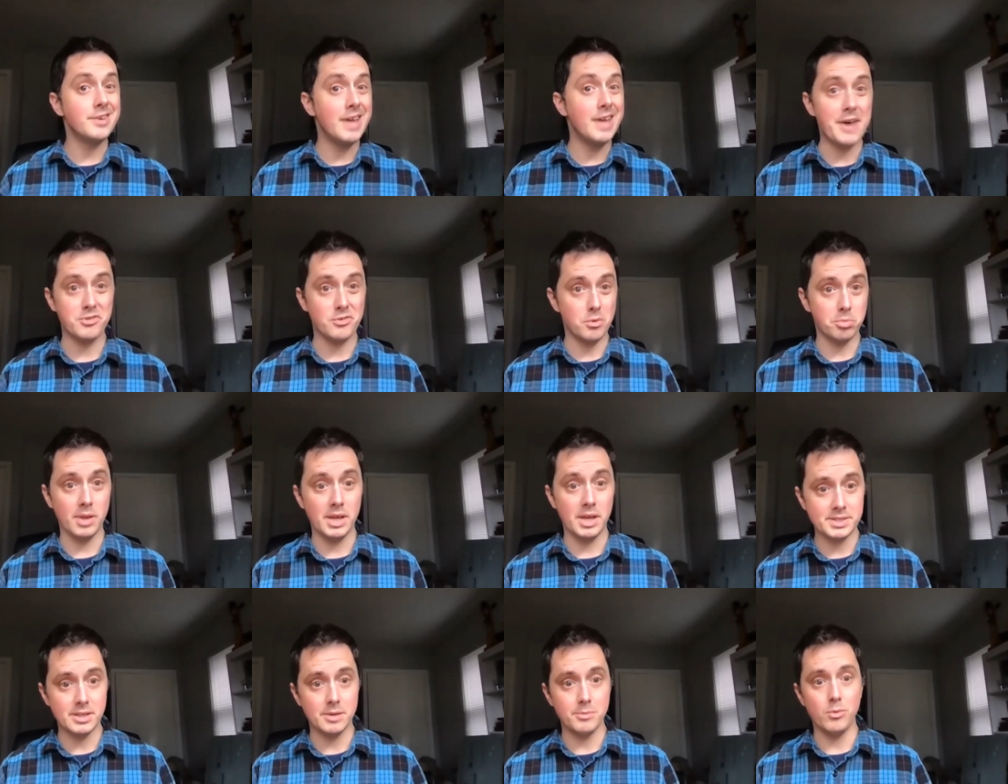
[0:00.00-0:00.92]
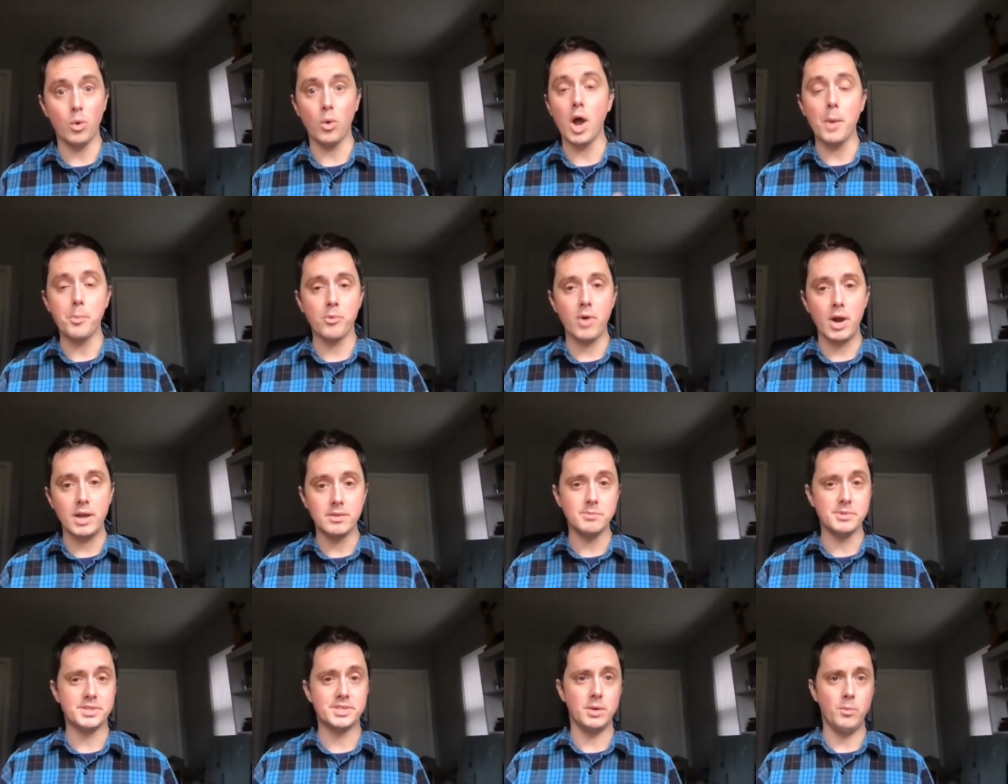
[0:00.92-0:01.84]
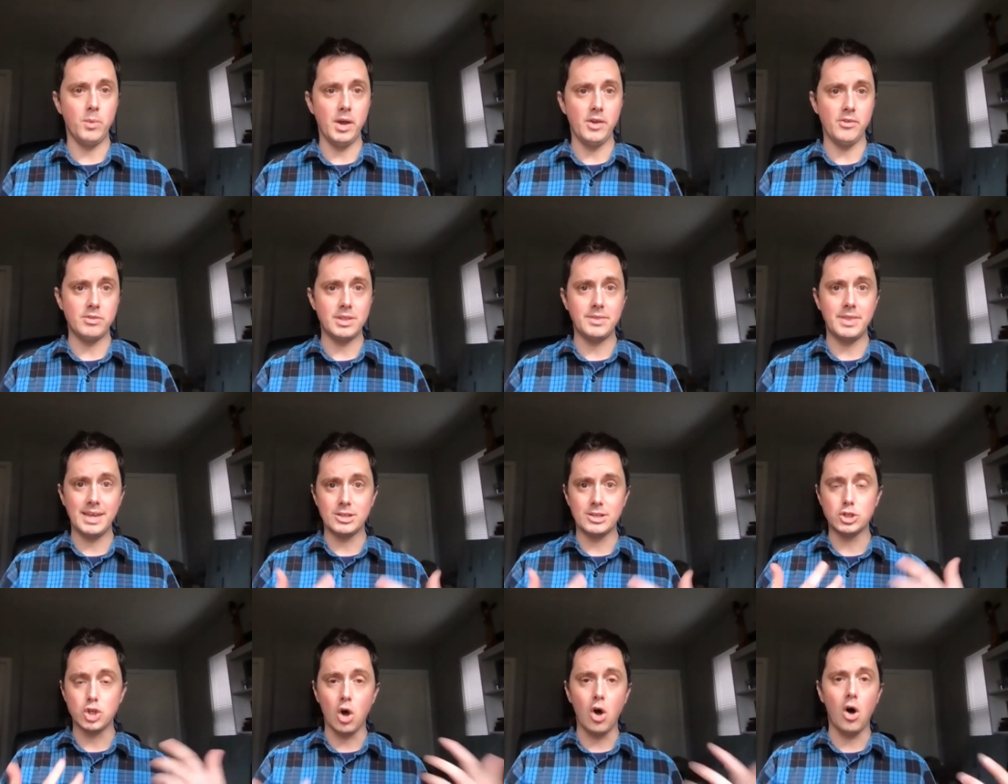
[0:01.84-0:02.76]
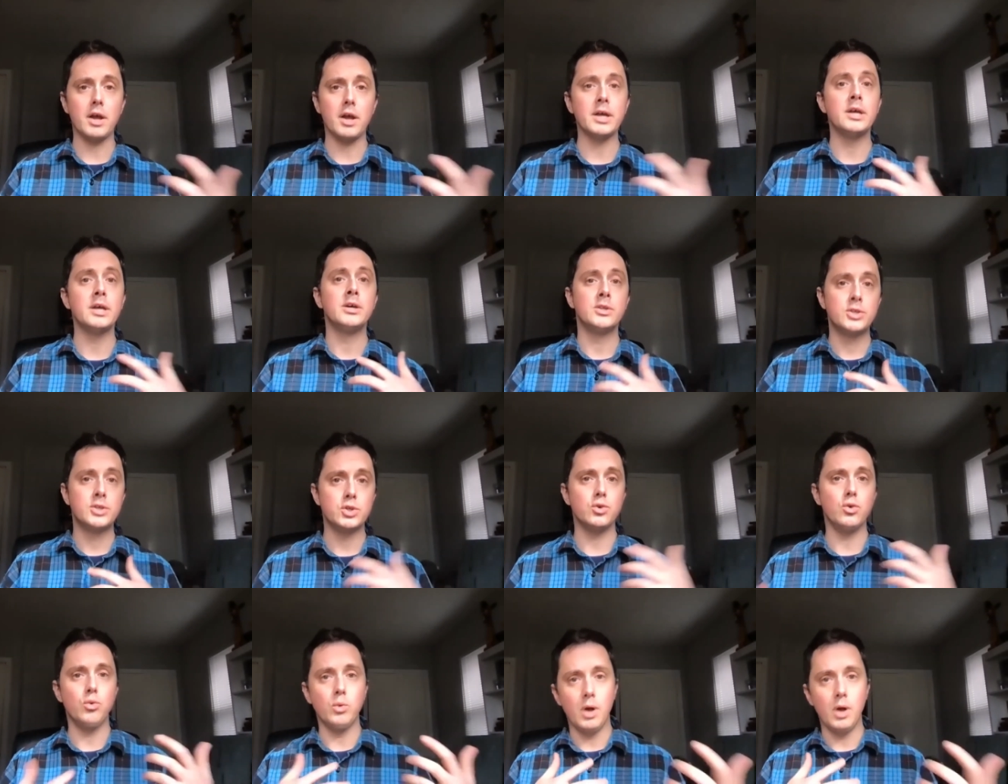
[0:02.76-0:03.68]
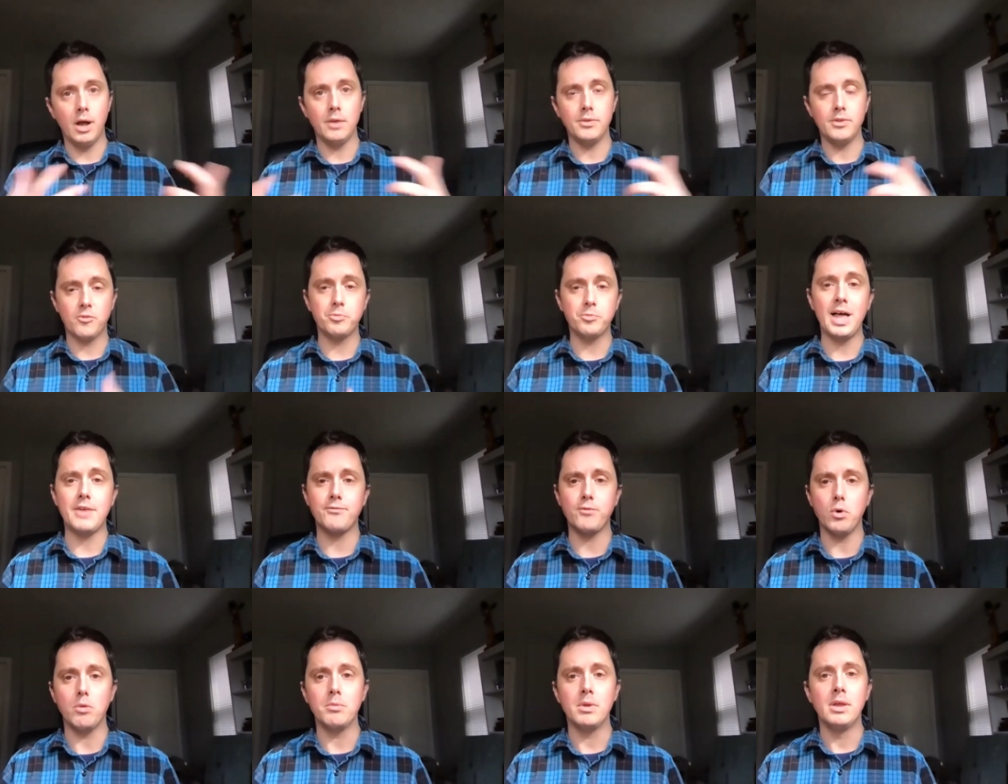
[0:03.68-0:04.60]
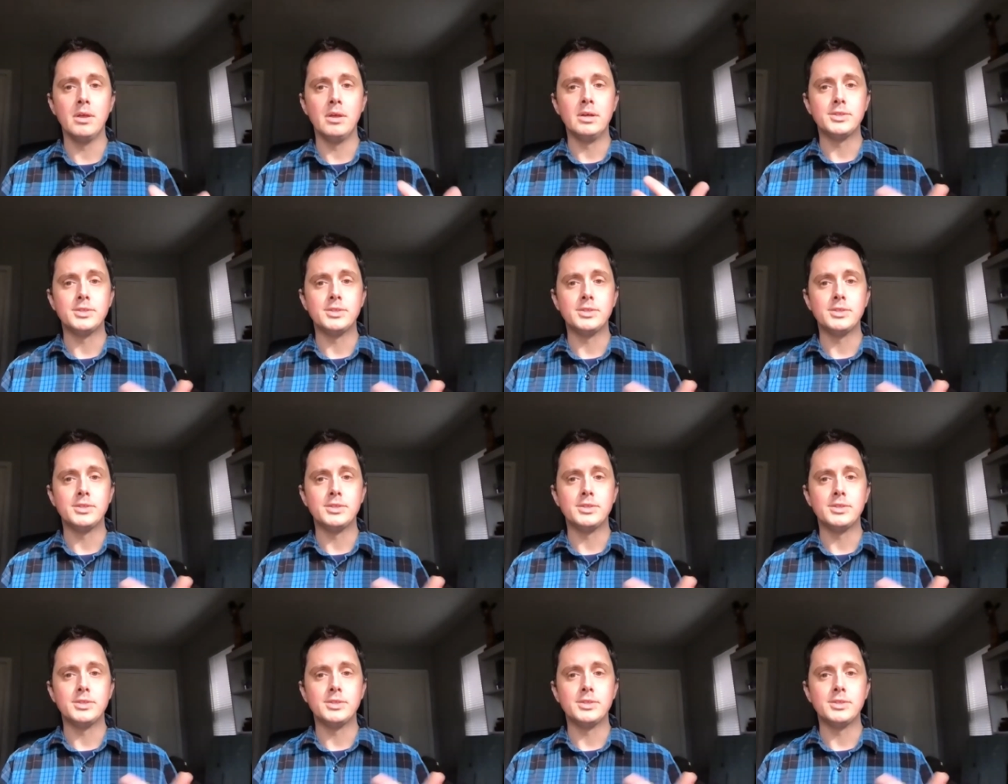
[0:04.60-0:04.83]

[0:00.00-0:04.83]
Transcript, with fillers: to have to replace them or upgrade them in some way so that they can talk to uh, this platform.